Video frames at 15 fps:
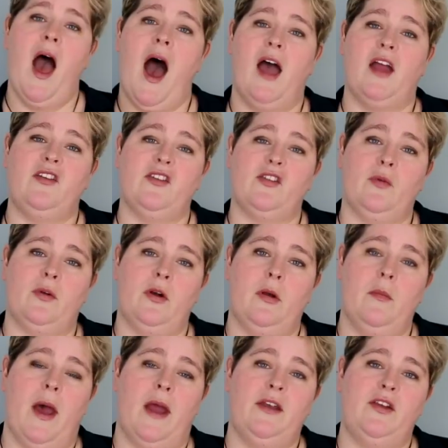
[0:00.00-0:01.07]
I just want to
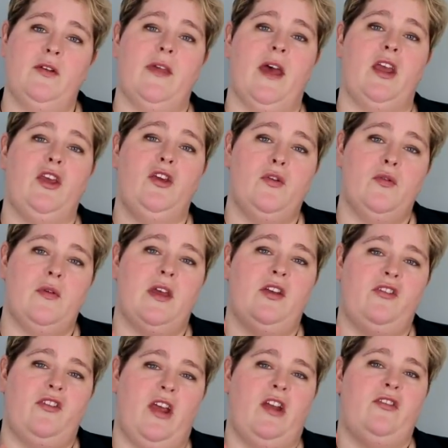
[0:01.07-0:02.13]
remind you that you
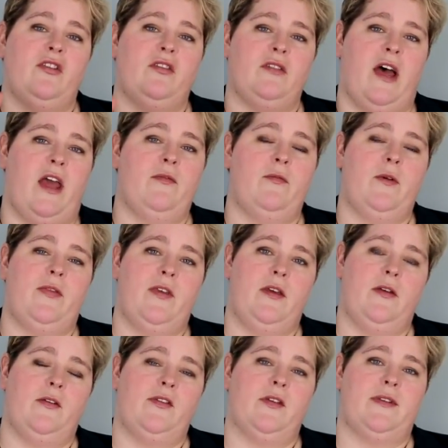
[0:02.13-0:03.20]
can change your life with the
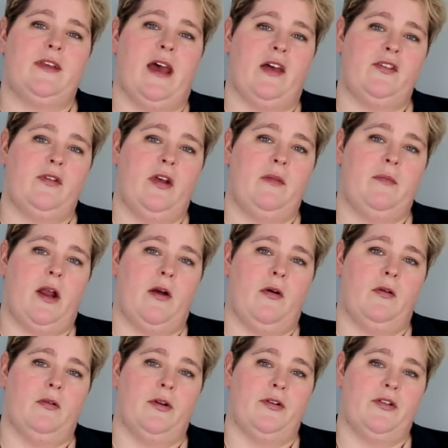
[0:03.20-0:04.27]
use of Task Trained
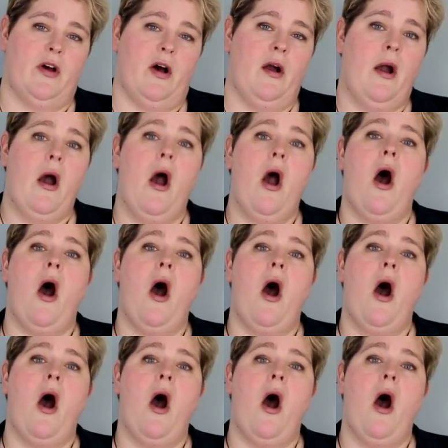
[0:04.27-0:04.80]
Medical Alert Dog.